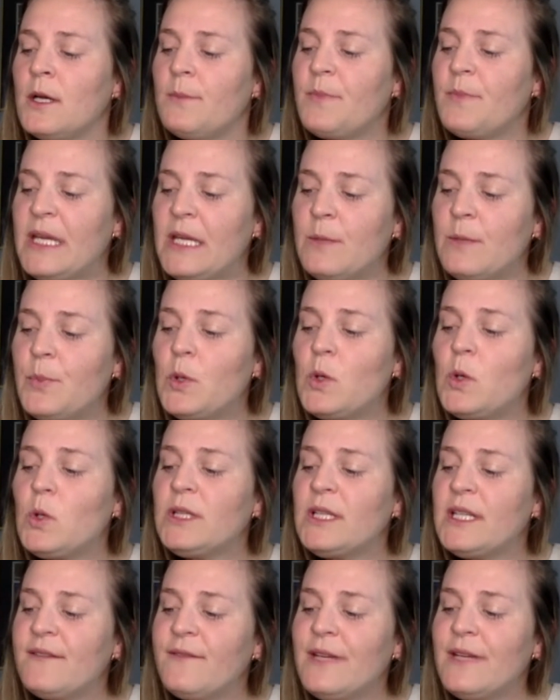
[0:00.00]
people
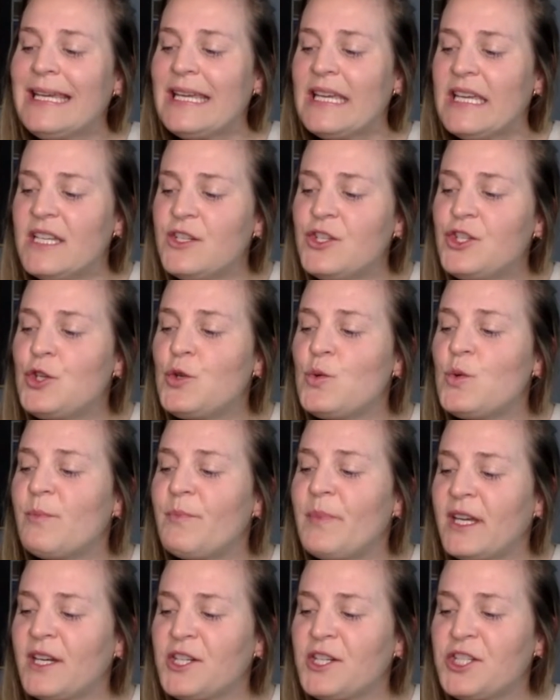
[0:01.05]
living into a
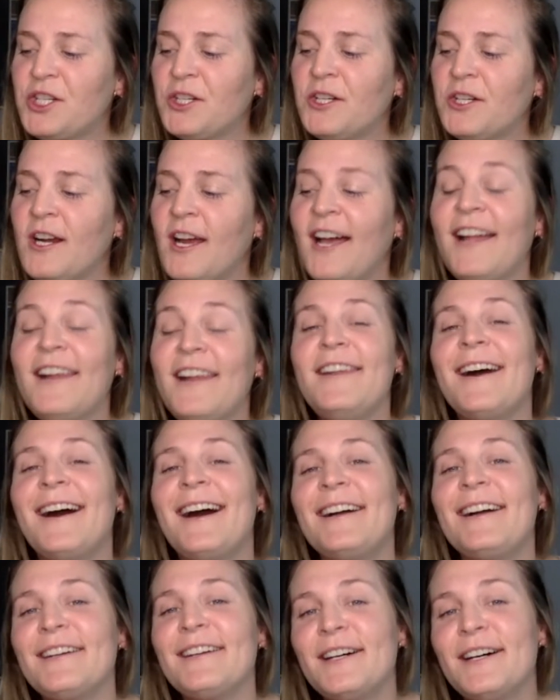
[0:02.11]
picture,
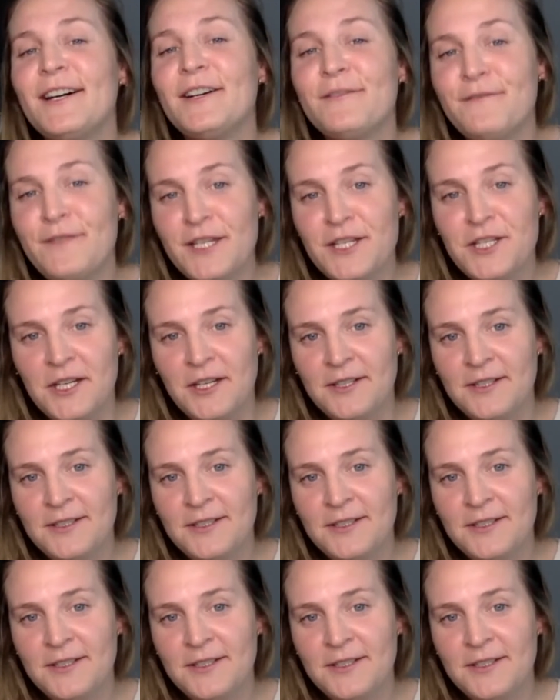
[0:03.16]
not a vision.